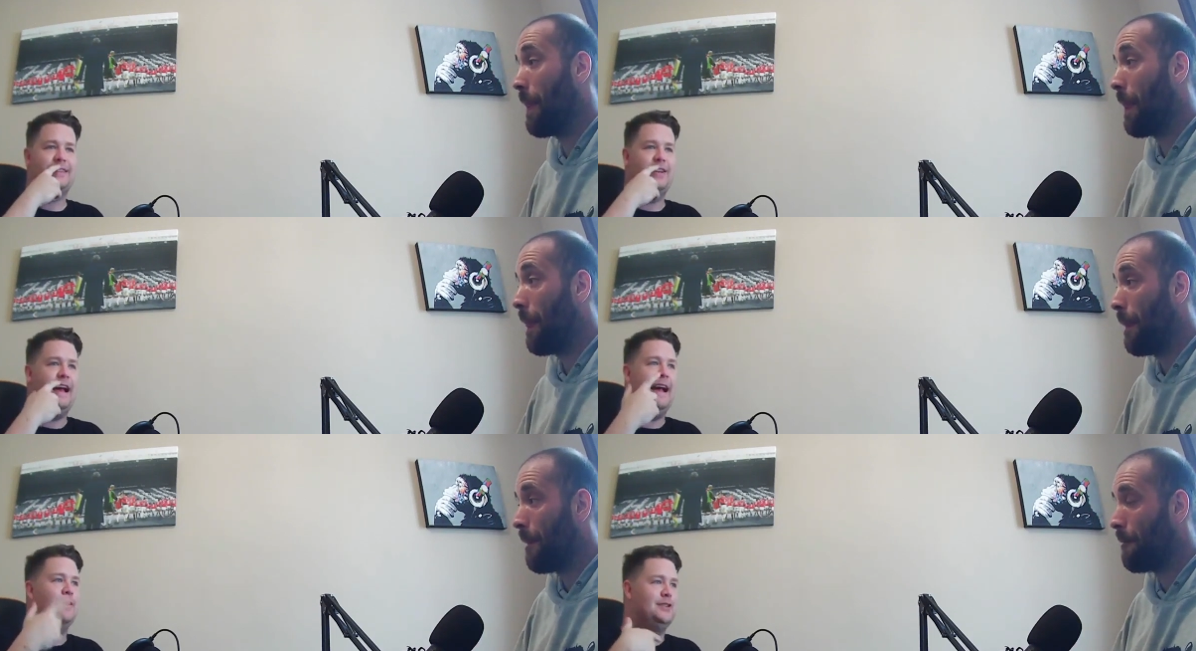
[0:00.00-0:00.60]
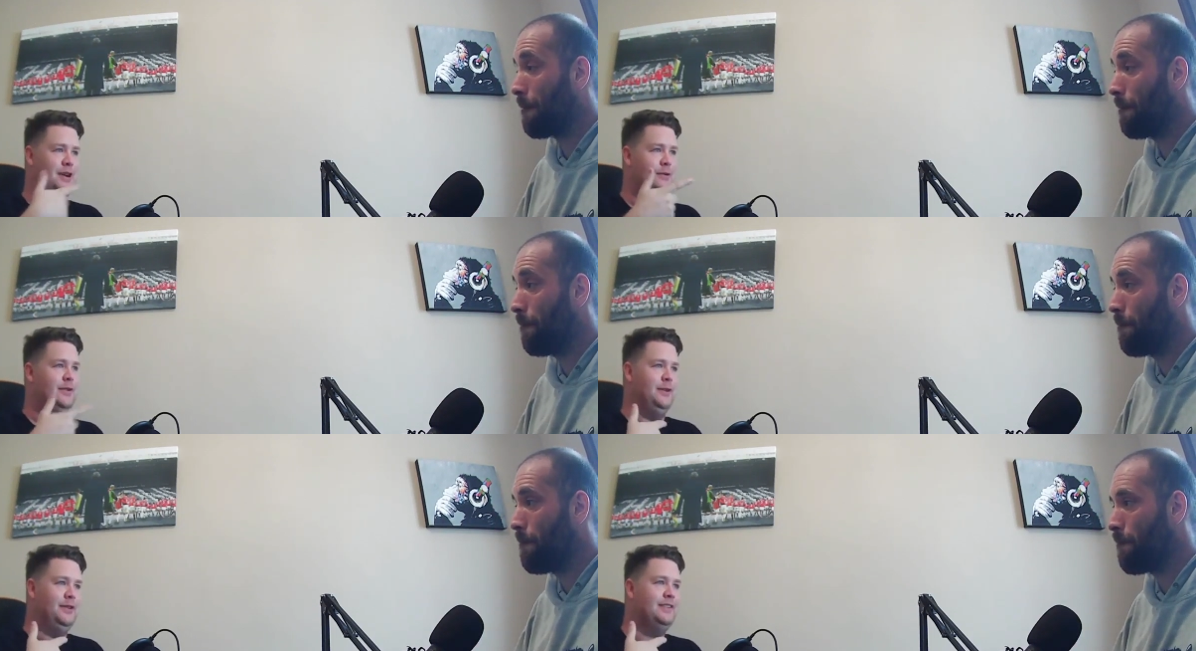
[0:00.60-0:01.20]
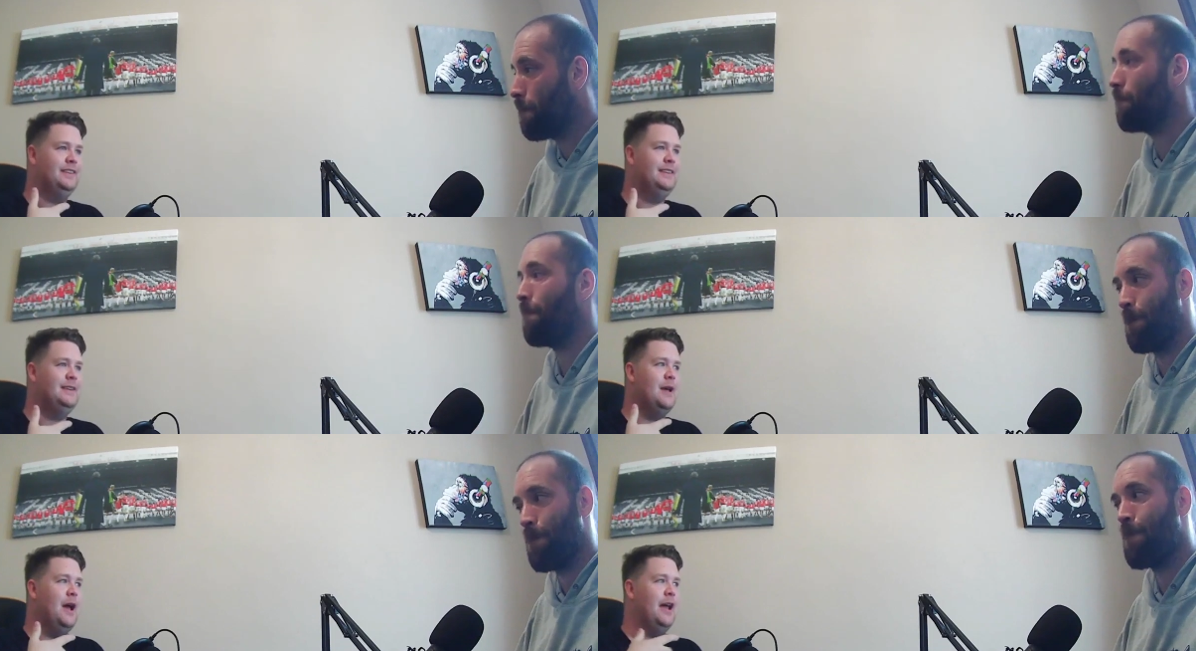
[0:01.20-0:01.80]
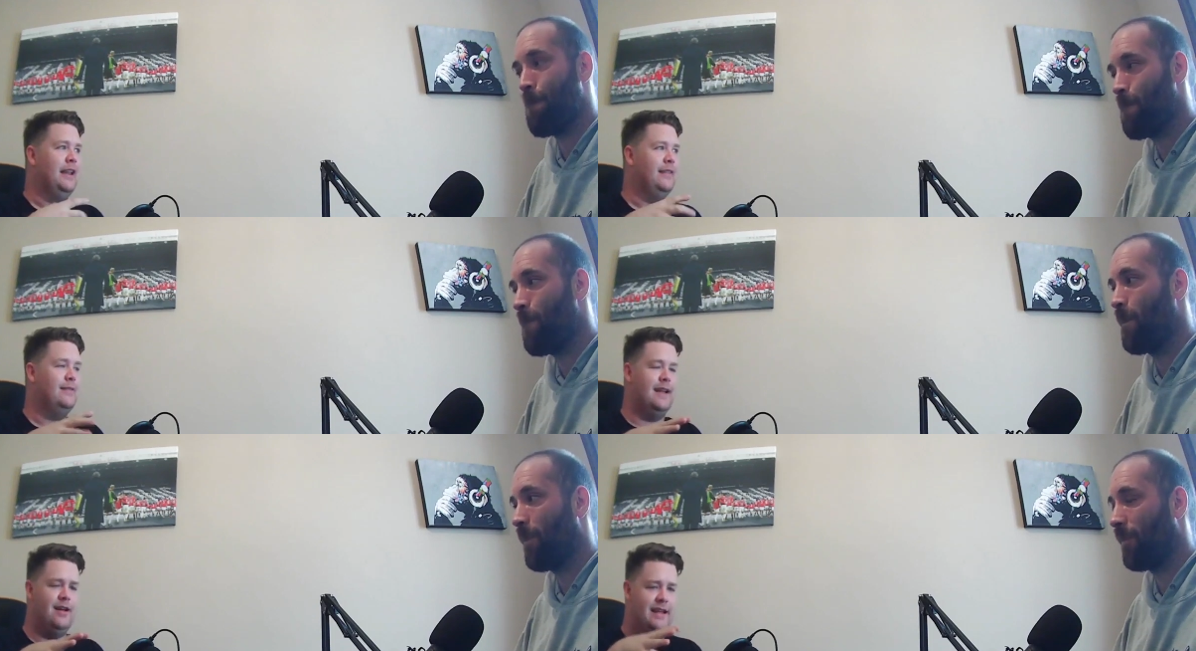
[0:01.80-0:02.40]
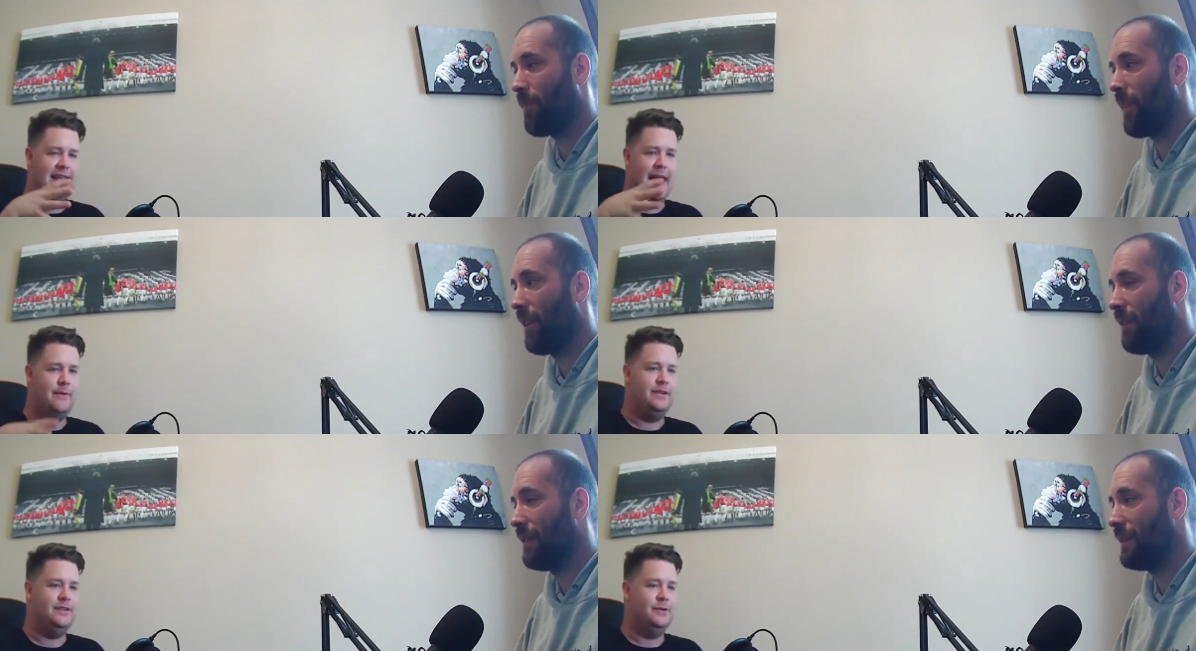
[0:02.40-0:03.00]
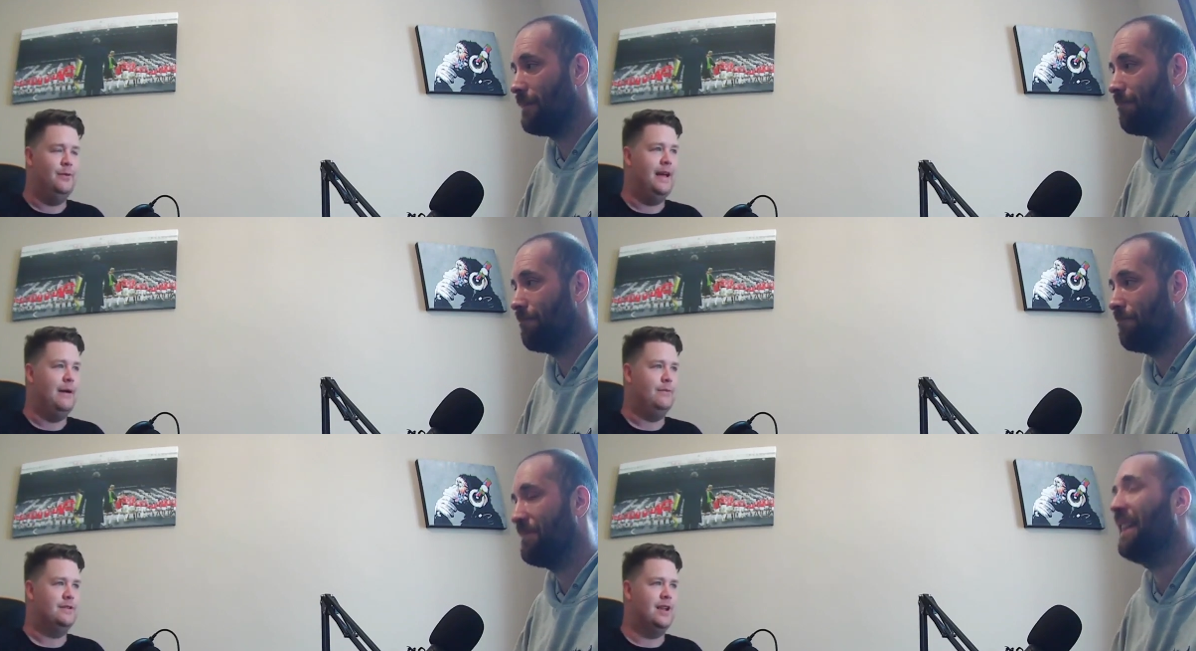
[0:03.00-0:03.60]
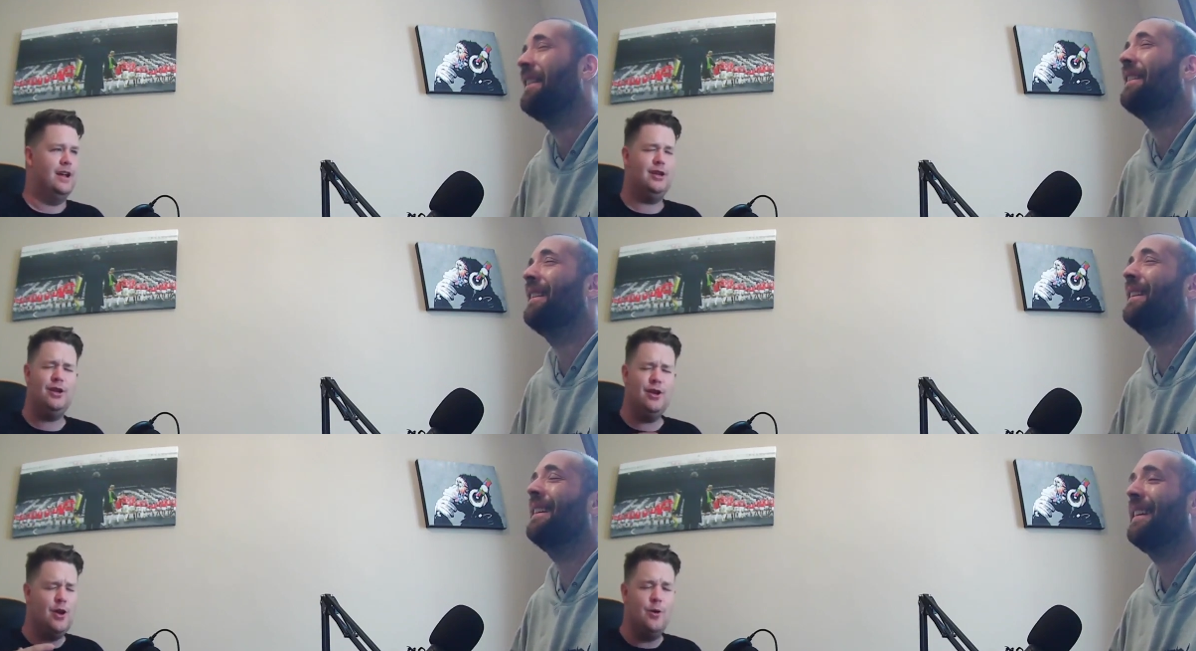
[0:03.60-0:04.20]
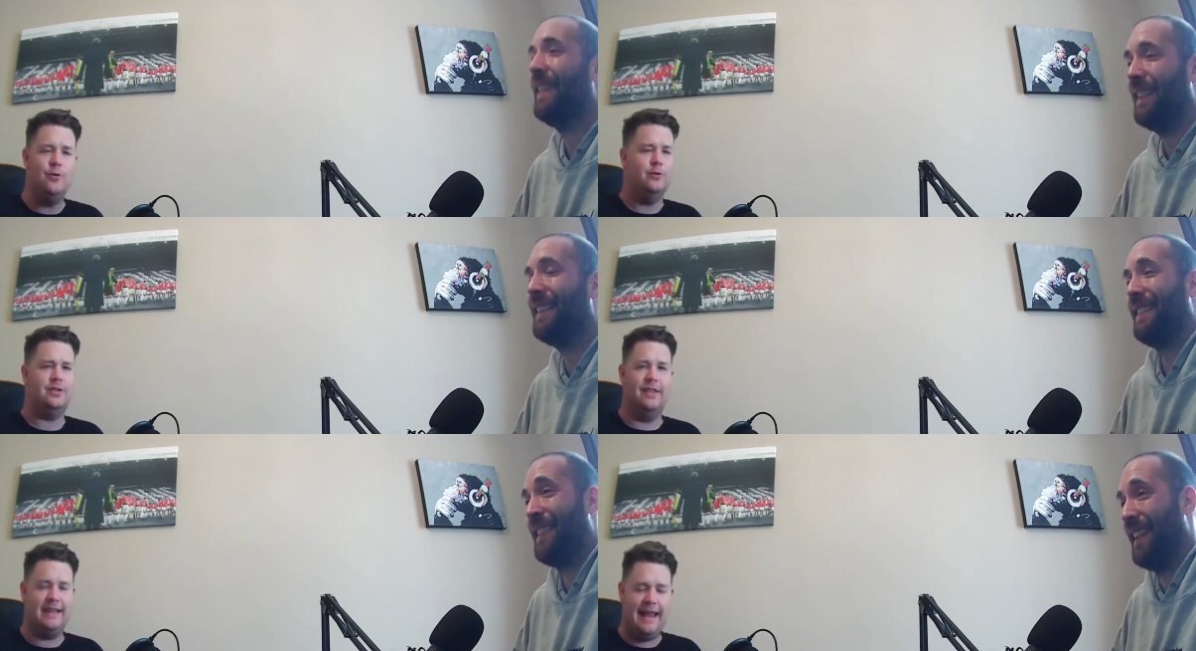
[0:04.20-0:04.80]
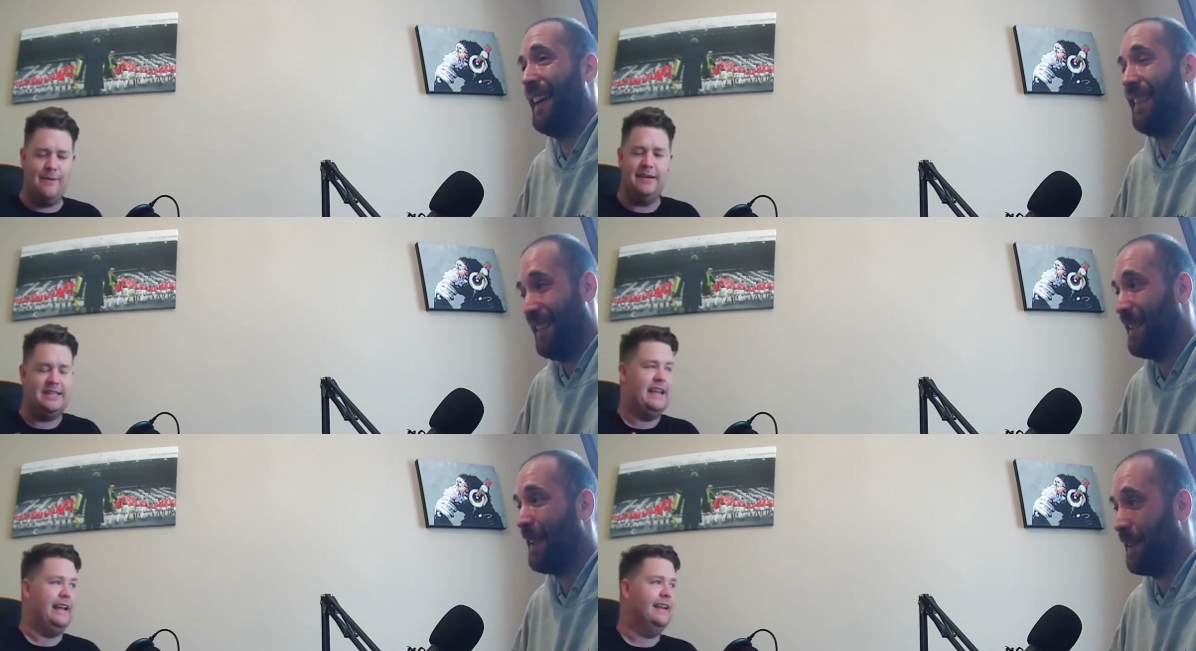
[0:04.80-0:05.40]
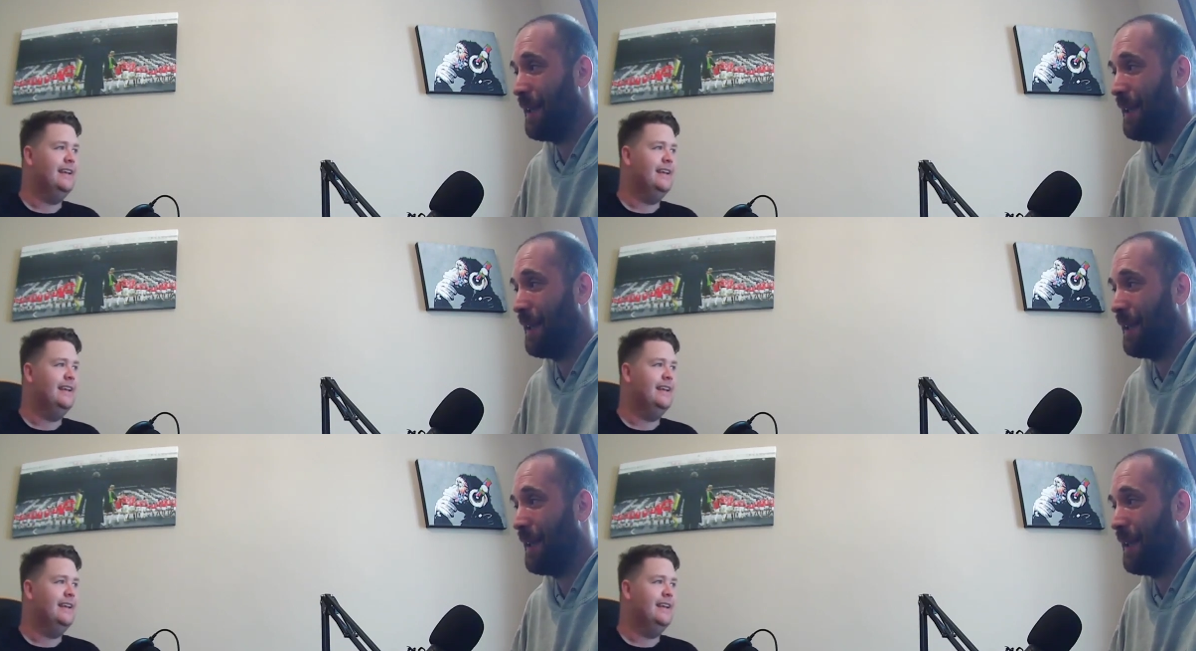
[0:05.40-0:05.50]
Speaker 1: to like our childhood, mm. and that like garage and all that was like huge, like the garage thing.